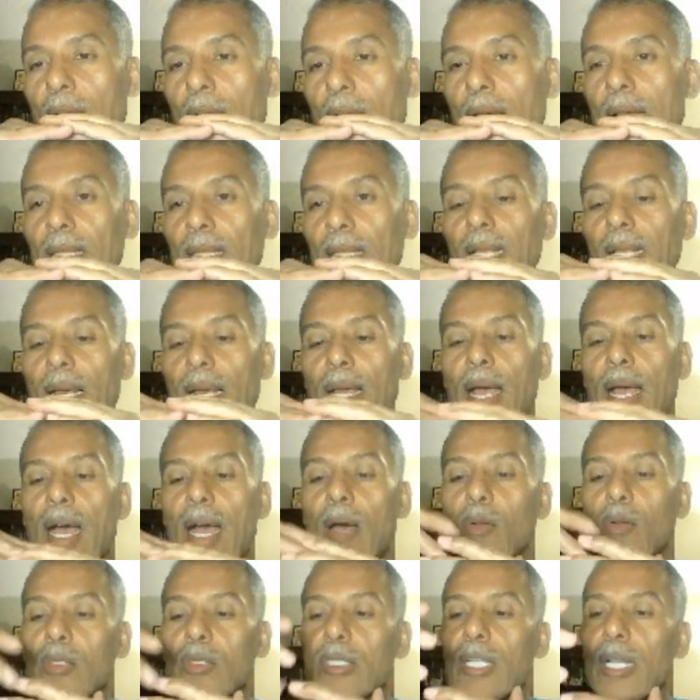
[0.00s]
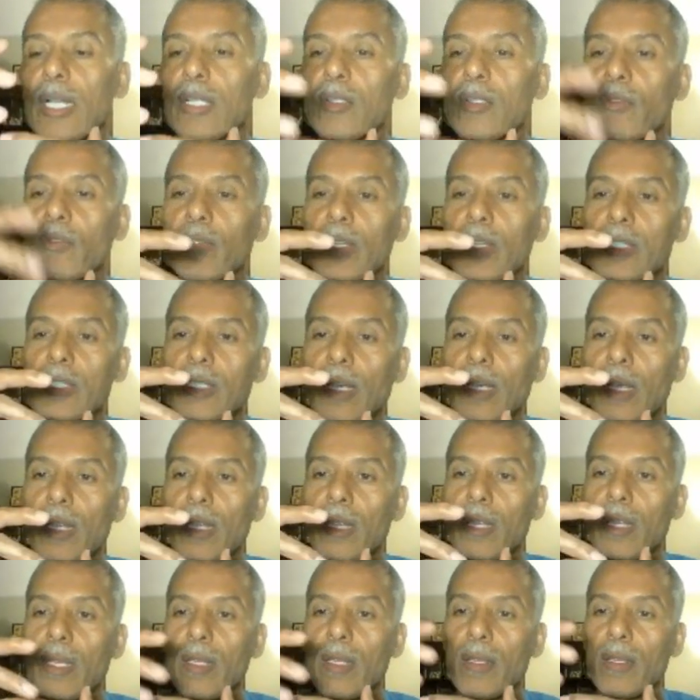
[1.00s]
And outside of the
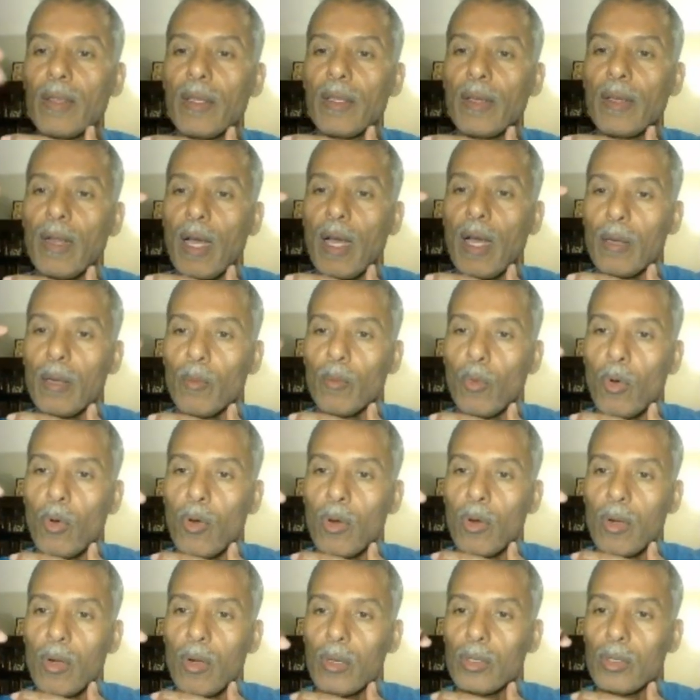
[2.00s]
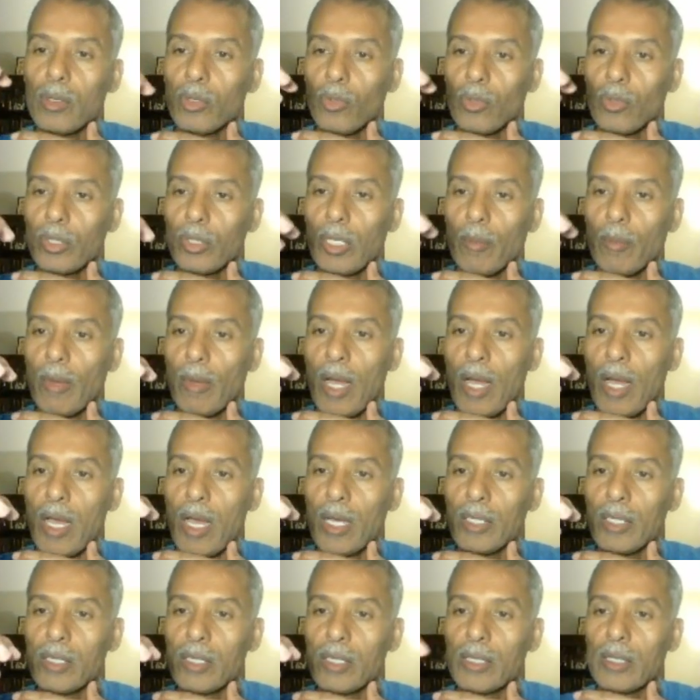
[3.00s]
cell, there are more sodium
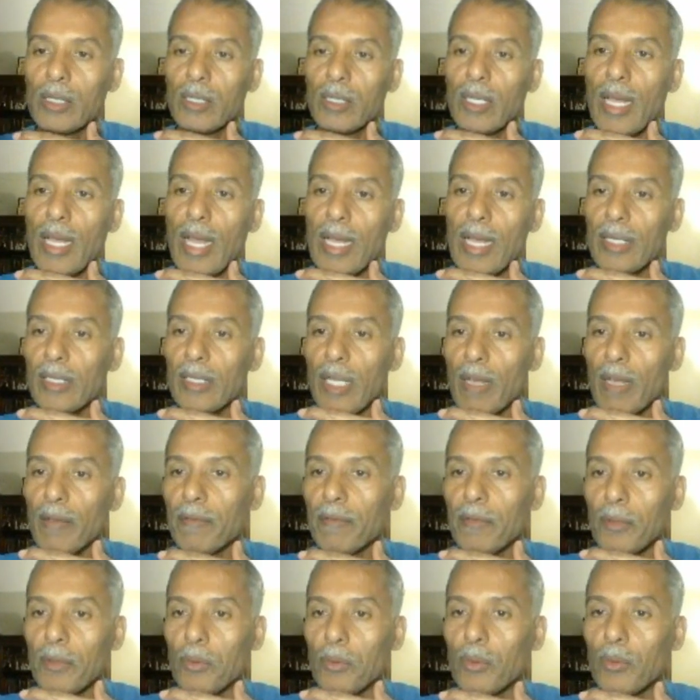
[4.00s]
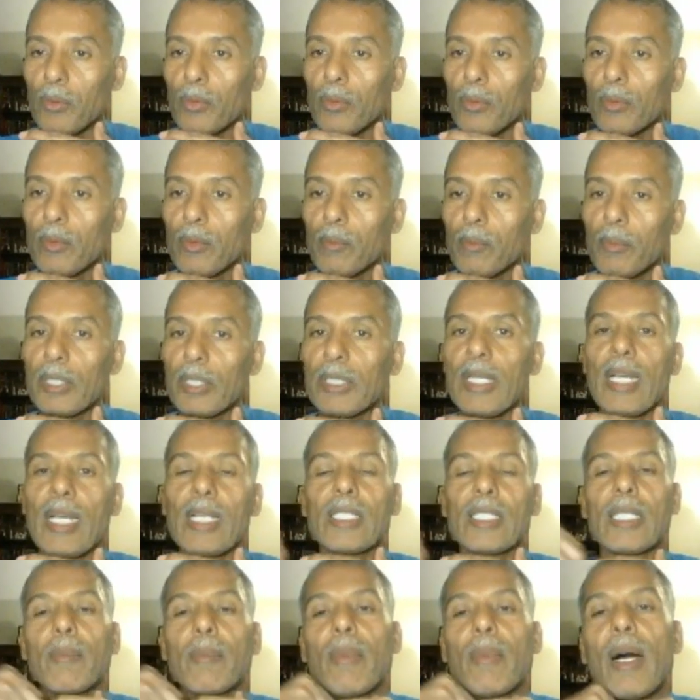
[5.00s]
ions and a few
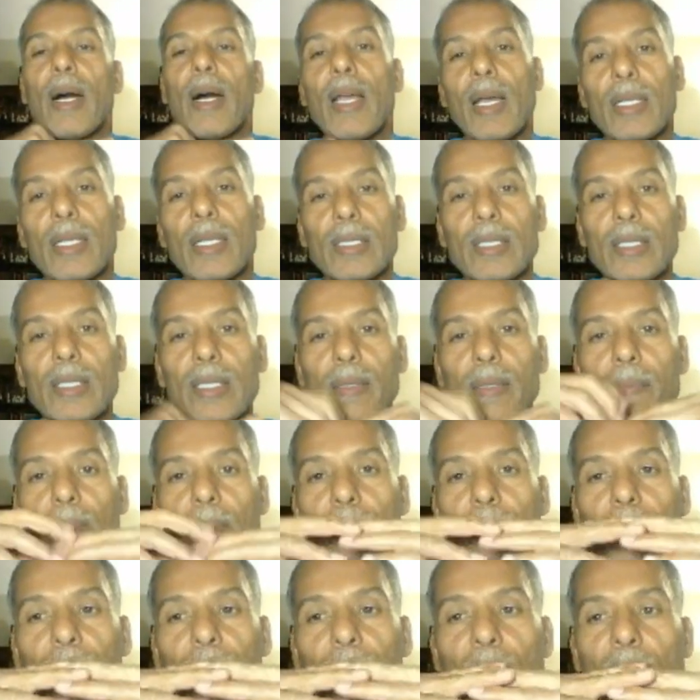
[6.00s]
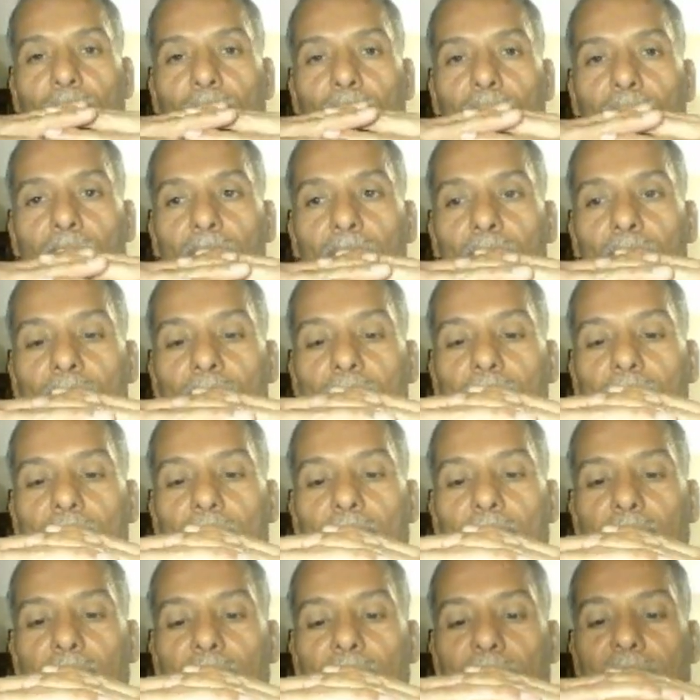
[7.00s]
potassium ions.
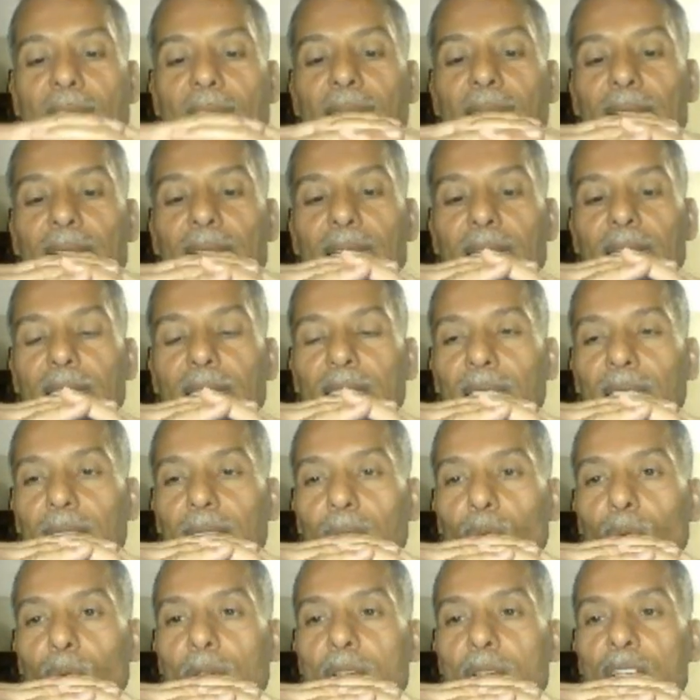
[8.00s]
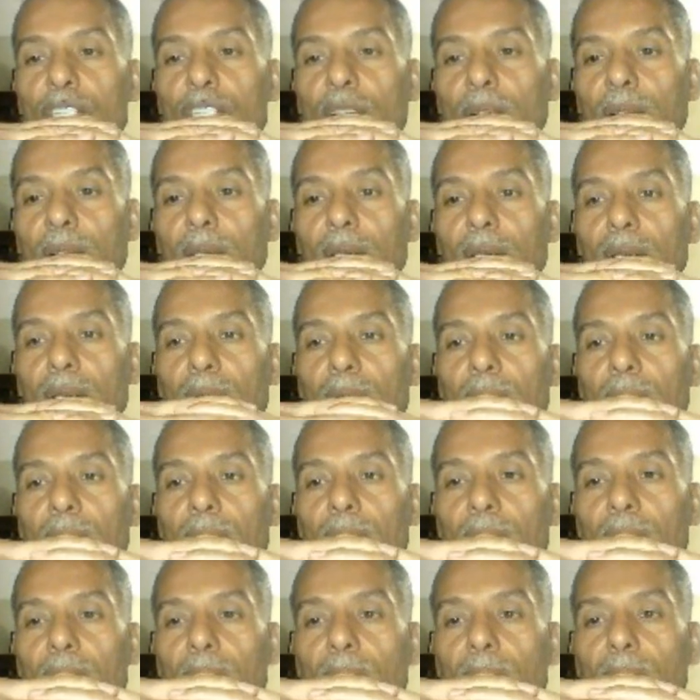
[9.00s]
That situation
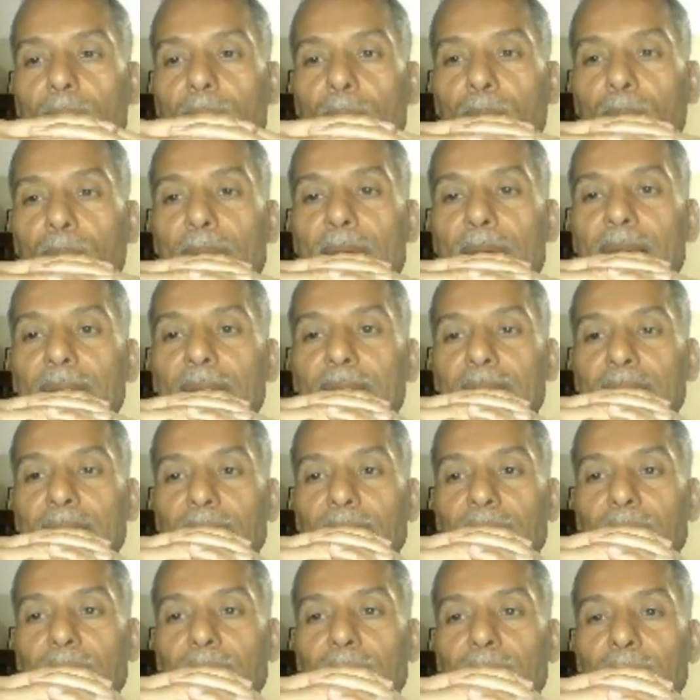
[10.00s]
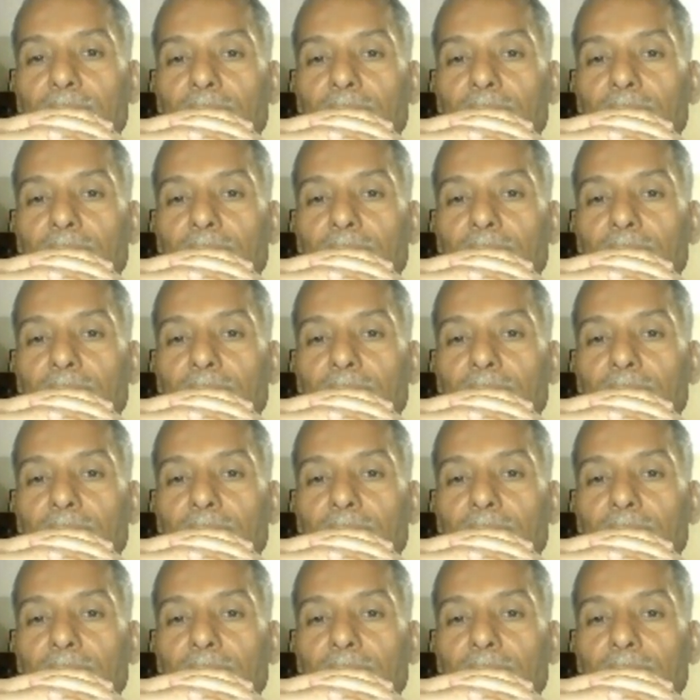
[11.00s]
makes it